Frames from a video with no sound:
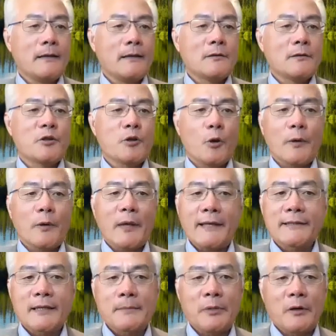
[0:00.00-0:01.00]

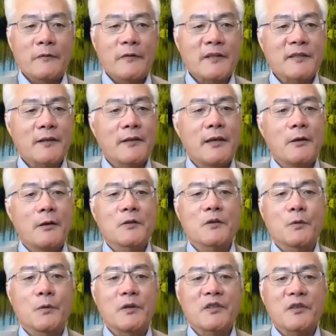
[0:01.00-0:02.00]
Showcasing Professor
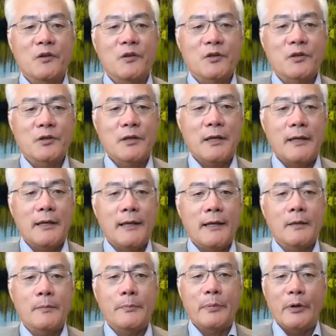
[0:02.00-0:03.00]
Hill's research
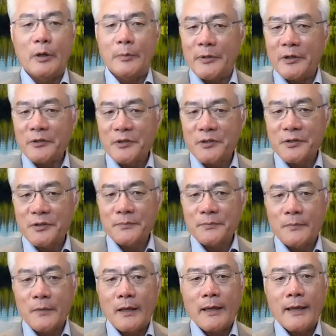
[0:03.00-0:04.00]
in the Purpose,
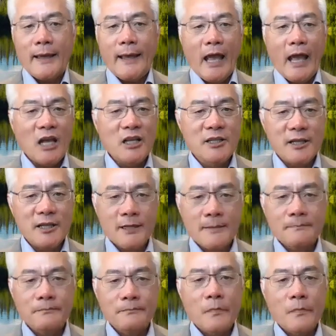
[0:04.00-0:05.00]

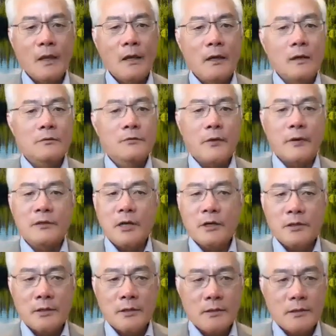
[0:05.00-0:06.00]
Aging,
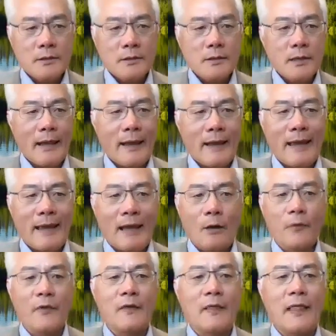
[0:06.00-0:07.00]
Transitions, and
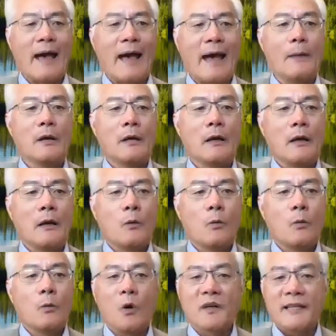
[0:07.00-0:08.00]
Health Lab
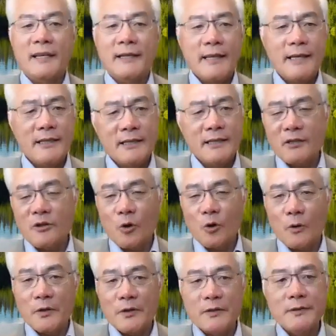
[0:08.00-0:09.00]
was an easy
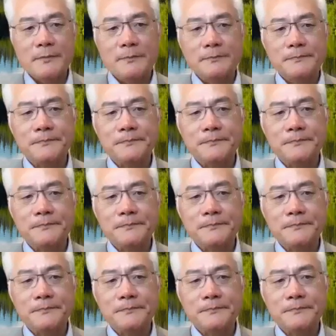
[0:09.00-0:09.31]
choice.